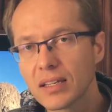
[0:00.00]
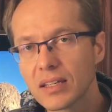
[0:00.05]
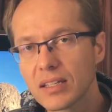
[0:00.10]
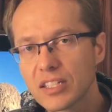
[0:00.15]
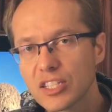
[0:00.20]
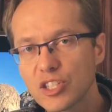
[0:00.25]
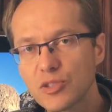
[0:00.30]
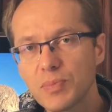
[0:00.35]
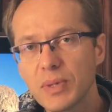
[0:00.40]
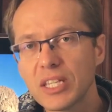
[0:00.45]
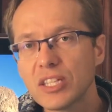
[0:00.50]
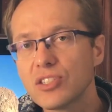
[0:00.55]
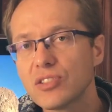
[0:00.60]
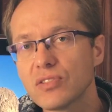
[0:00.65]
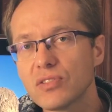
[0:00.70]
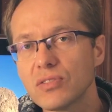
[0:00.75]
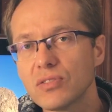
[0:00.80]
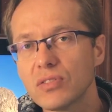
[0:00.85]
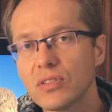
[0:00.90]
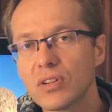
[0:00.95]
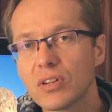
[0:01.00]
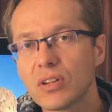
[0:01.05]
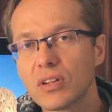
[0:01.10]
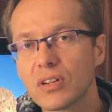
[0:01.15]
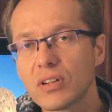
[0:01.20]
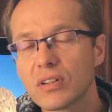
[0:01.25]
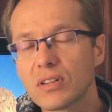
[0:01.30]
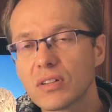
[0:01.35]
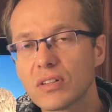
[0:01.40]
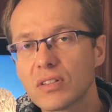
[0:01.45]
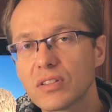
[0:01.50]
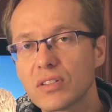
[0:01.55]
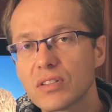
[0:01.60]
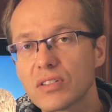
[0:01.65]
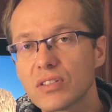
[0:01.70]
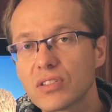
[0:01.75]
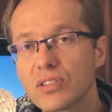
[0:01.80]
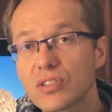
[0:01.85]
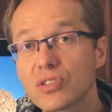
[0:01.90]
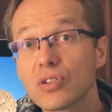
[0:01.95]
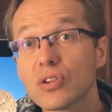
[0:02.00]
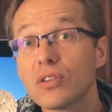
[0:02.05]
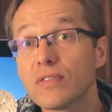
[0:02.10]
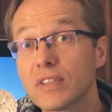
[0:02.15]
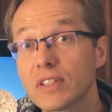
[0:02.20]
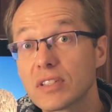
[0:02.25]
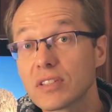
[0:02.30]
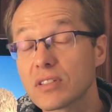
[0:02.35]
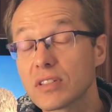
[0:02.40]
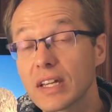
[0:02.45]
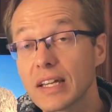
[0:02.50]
Speaks to servants